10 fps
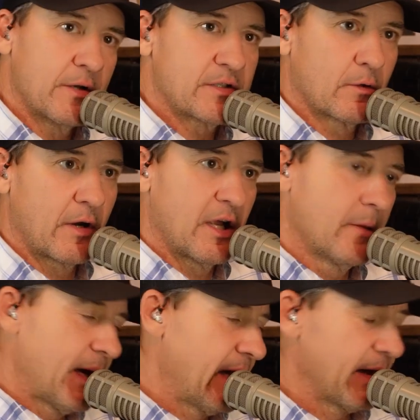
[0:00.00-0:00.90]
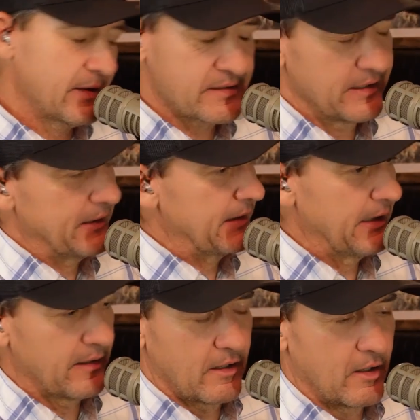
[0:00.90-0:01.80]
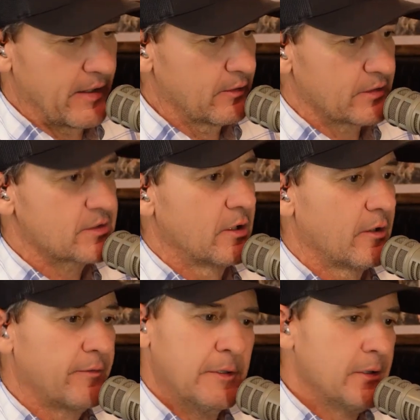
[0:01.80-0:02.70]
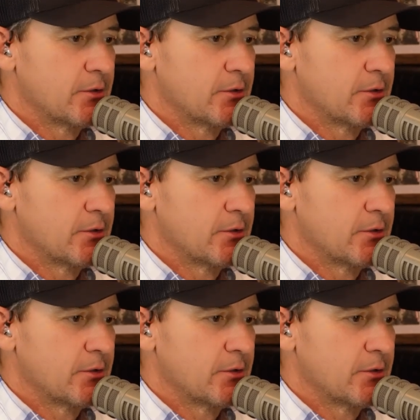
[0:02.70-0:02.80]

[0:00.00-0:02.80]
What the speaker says: our Instagram, X, LinkedIn, all that good stuff.